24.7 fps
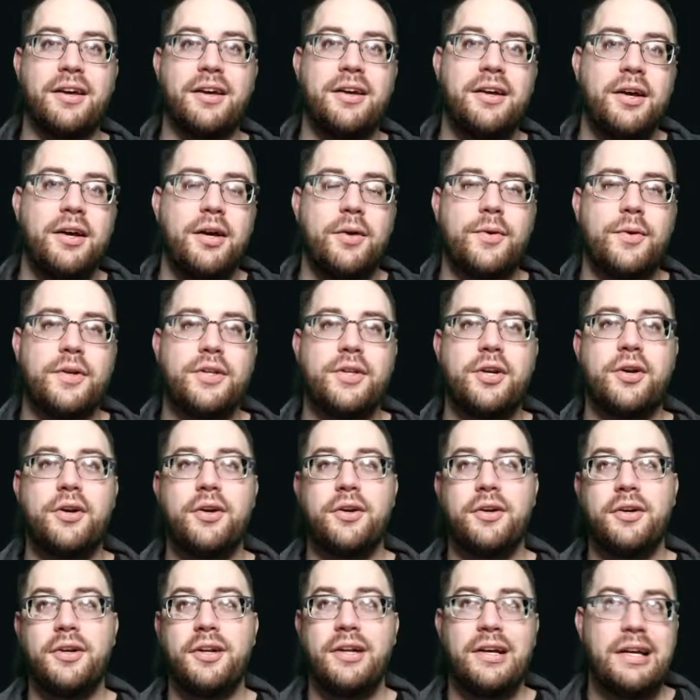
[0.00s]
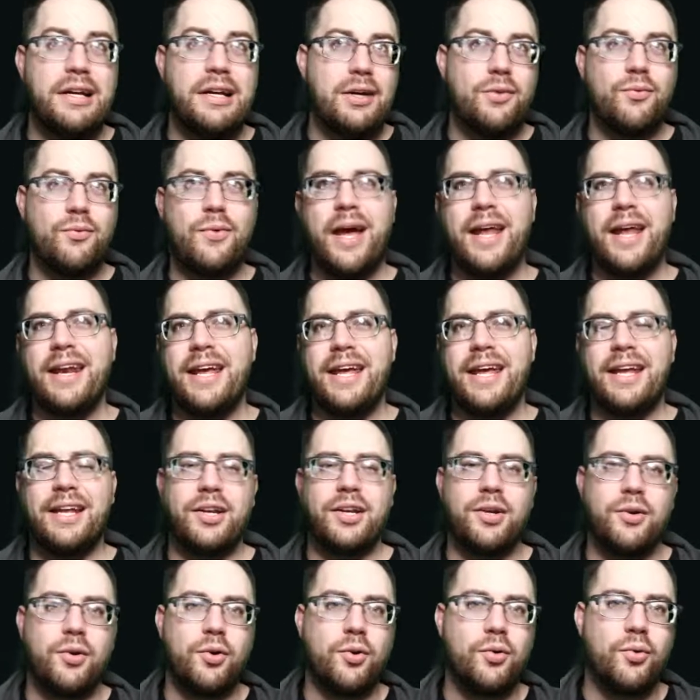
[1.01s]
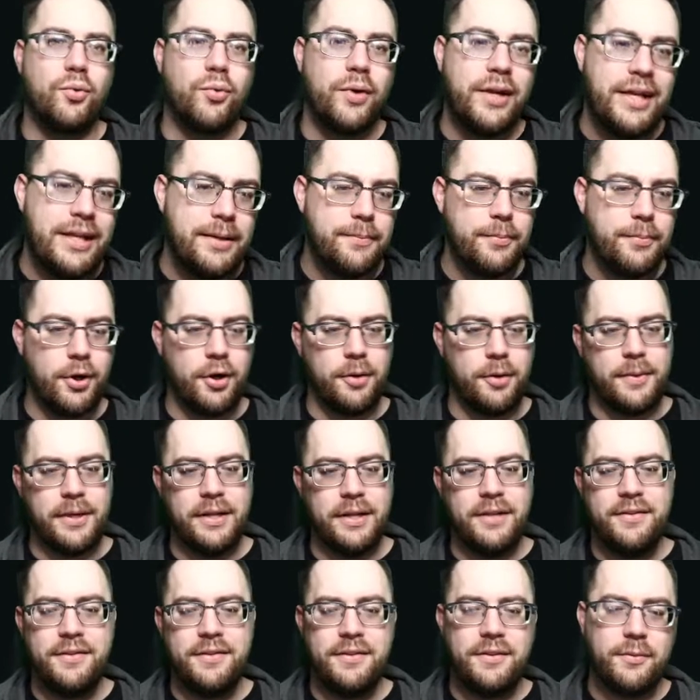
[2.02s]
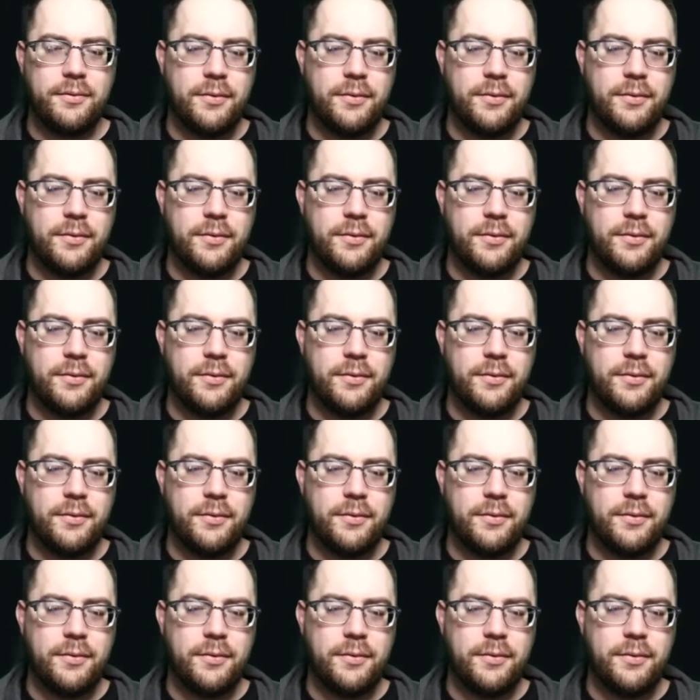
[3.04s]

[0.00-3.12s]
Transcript: return red and green permanents.